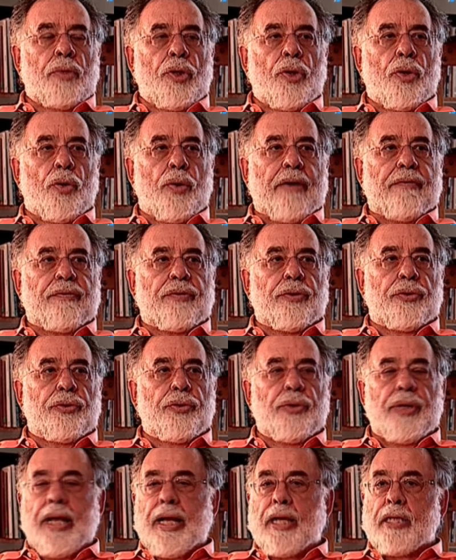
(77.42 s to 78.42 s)
you know, after
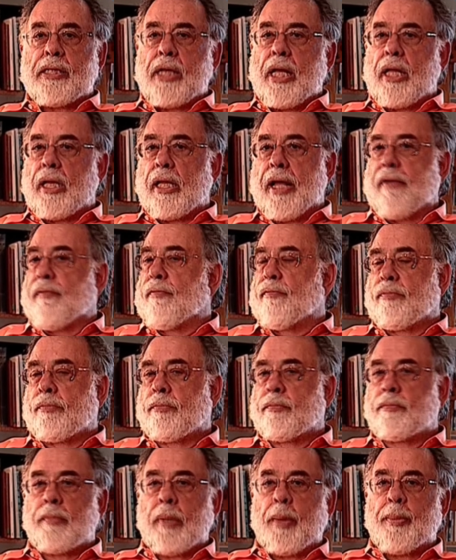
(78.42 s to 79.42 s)
2 days I'll have
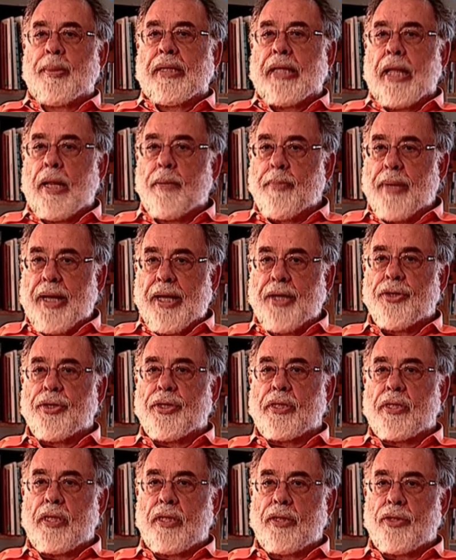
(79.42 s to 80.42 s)
maybe 10
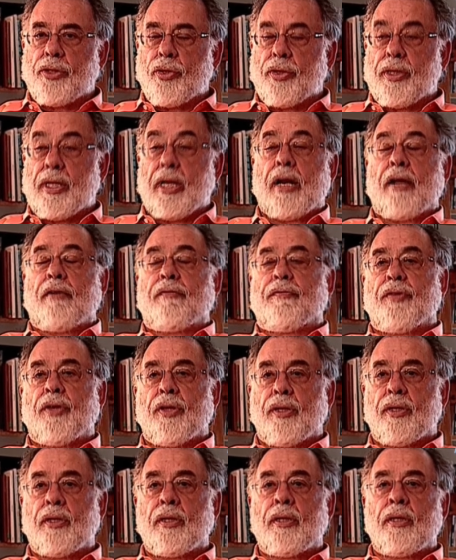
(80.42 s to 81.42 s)
pages, and so then I
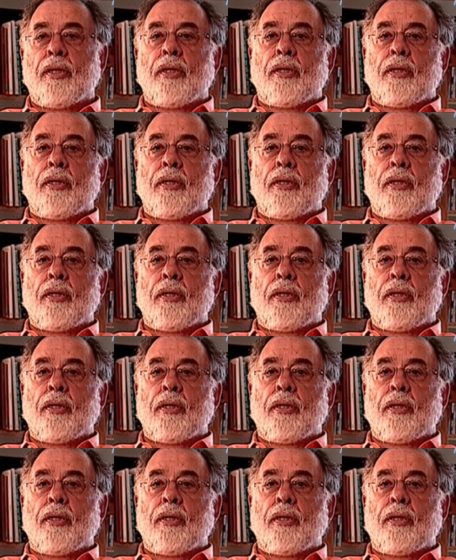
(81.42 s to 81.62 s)
feel,